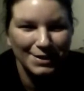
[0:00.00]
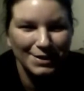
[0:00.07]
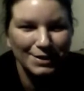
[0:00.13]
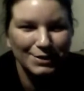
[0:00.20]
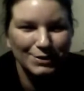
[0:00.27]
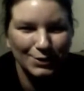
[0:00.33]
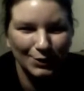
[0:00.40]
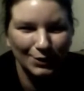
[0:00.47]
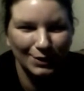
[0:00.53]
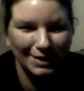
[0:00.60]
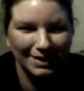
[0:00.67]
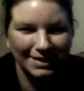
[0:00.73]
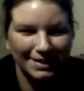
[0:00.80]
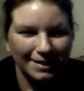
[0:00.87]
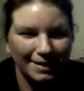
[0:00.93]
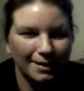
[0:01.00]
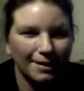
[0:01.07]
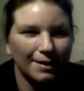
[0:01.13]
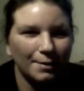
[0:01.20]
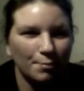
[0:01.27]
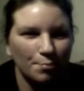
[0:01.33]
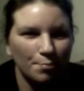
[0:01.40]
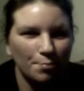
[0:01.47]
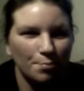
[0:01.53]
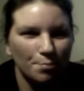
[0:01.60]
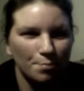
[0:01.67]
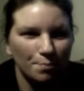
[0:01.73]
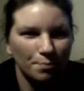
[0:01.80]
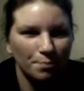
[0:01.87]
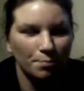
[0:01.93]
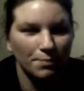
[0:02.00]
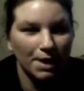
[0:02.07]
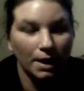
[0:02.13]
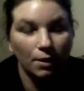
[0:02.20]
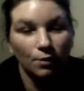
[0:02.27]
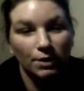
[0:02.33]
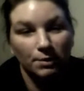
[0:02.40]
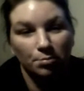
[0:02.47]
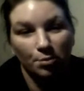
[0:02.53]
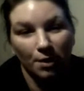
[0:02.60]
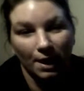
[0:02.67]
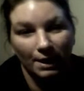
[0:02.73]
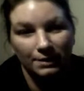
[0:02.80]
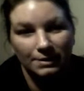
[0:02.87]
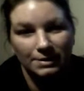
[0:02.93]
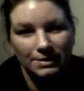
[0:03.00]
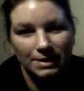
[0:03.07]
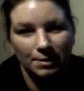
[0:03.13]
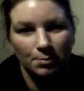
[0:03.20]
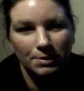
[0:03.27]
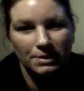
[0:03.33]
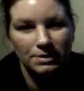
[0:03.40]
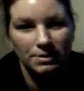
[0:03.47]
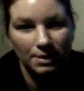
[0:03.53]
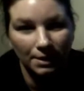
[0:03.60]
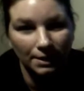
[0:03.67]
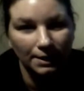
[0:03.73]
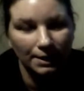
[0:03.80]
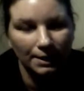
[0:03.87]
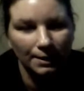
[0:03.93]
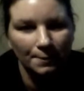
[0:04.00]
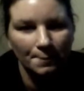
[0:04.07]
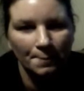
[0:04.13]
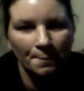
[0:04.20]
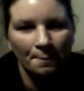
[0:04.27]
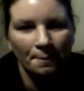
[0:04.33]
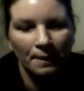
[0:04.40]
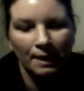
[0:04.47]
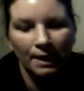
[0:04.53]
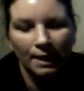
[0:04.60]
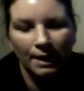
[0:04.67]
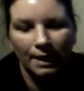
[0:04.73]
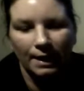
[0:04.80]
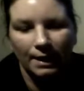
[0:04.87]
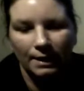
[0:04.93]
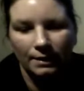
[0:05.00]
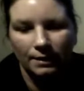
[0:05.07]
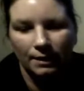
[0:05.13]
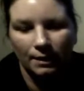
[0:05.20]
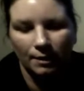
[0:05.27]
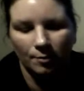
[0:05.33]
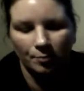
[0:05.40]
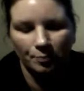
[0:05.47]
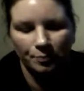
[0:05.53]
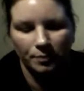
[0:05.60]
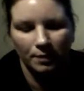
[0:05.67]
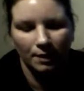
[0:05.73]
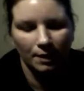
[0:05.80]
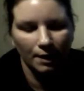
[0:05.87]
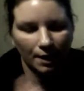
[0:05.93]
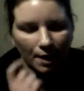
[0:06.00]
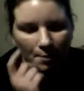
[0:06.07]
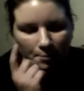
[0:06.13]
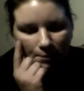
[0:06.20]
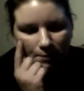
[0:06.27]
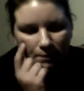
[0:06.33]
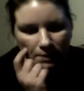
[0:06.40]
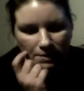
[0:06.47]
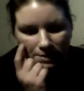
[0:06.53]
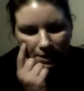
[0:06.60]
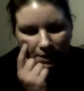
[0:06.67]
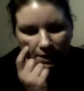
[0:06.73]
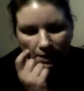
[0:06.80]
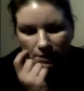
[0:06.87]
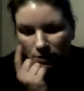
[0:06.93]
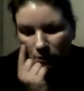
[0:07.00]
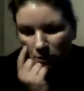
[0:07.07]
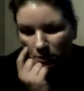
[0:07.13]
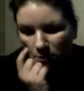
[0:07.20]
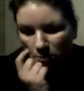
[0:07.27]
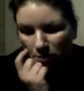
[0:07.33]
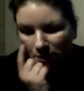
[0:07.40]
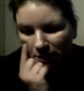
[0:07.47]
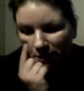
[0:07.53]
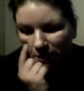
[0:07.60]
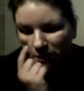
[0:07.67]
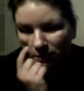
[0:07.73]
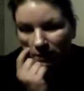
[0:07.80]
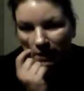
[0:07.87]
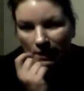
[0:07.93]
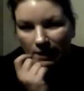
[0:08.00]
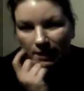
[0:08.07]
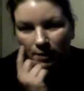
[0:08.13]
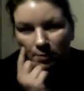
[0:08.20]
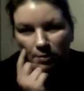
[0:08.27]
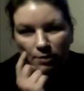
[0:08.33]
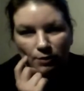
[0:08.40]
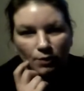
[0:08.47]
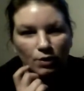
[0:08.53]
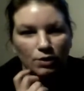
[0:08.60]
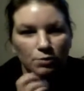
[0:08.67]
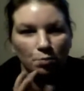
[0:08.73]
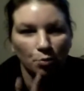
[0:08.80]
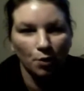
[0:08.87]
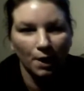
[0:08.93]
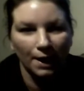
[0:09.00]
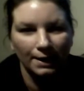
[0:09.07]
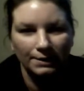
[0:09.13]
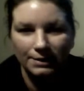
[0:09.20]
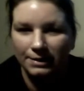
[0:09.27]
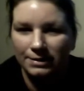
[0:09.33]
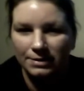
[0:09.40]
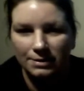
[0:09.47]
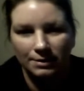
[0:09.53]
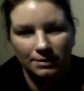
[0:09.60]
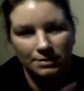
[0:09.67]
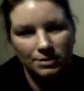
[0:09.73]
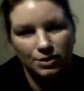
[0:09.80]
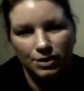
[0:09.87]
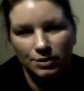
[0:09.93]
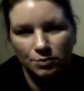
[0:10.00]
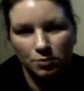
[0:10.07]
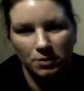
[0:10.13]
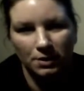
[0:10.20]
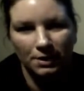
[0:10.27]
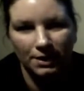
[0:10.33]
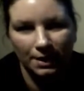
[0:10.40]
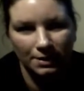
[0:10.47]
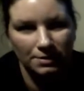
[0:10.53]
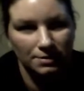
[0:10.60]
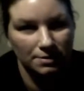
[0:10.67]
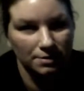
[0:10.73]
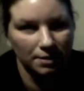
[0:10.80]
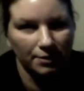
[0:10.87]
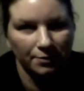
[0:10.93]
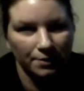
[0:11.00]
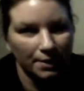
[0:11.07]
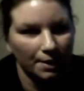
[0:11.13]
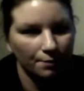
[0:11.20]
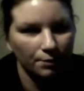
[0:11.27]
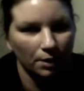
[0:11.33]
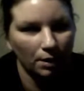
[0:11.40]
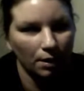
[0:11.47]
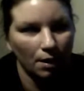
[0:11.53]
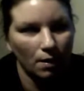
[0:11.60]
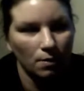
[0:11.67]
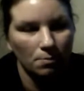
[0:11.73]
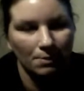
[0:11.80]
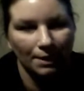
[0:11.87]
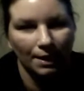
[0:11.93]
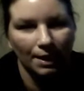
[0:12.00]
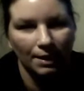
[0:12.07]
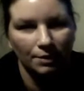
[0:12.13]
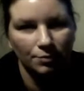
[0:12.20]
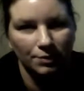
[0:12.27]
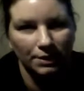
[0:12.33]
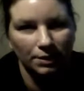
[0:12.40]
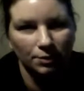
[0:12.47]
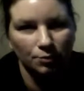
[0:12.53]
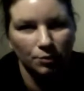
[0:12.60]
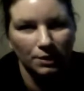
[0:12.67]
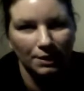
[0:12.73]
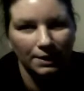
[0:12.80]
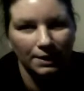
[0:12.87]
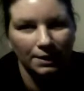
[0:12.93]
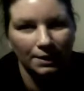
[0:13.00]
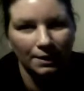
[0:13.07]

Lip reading: started not only practicing but studying. And the studying is going pretty good right now. As far as practice, it's stuff that I've done all my life and didn't really